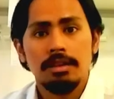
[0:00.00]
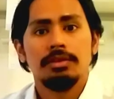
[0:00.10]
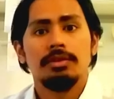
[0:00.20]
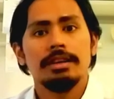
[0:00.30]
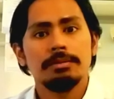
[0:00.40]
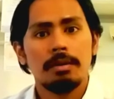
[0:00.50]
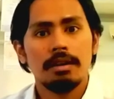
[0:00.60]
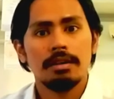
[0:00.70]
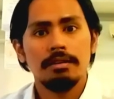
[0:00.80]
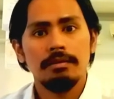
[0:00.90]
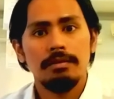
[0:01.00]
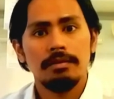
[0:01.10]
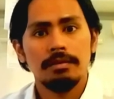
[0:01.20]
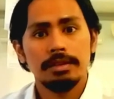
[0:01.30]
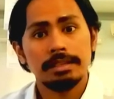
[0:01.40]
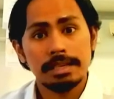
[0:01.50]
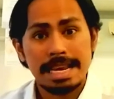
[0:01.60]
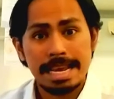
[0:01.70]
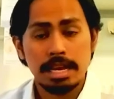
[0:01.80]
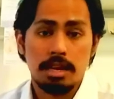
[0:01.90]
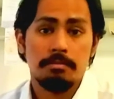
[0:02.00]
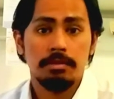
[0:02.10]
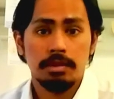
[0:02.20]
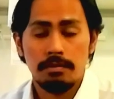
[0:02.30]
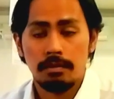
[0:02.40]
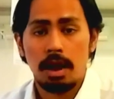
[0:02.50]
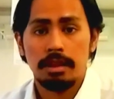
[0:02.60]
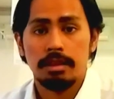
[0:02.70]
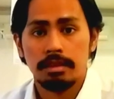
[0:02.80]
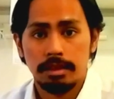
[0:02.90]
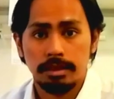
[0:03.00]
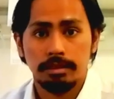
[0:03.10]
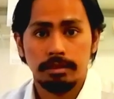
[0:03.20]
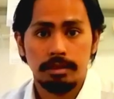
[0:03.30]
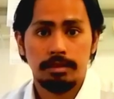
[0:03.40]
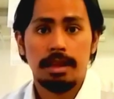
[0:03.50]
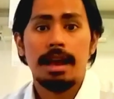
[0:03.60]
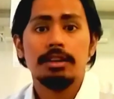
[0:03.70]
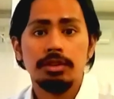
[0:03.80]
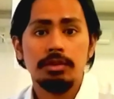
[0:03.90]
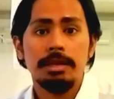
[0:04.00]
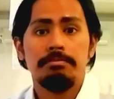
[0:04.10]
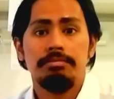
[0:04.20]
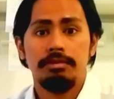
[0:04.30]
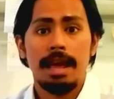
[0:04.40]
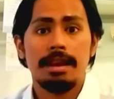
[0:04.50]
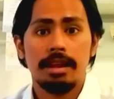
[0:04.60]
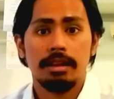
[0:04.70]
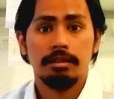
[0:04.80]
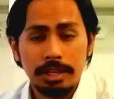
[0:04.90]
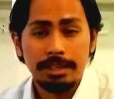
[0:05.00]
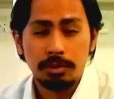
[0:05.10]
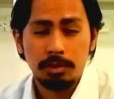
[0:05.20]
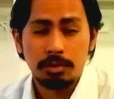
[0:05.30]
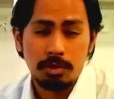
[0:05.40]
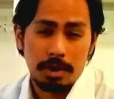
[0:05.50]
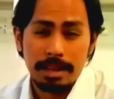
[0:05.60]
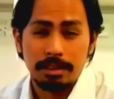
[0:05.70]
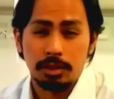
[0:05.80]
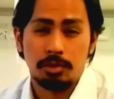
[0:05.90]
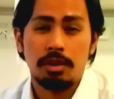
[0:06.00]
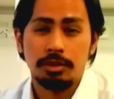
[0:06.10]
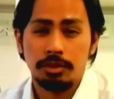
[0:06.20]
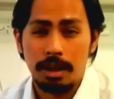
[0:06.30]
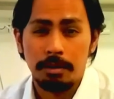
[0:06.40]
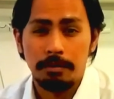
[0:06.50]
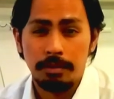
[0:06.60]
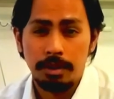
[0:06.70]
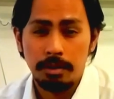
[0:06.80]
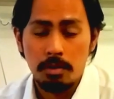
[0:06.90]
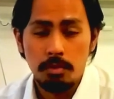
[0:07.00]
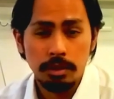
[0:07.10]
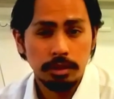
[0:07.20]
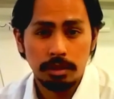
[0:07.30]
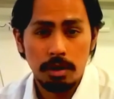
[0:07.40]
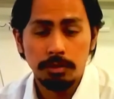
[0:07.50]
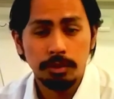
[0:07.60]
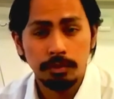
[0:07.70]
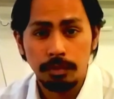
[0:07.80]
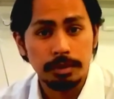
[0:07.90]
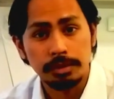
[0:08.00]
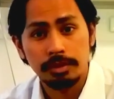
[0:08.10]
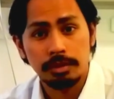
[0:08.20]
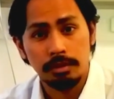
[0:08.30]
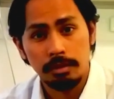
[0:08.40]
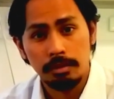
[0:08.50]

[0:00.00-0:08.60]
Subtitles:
So next part of the scheme of writing things is actually planning. You need to create the structure out of it. Which goes first?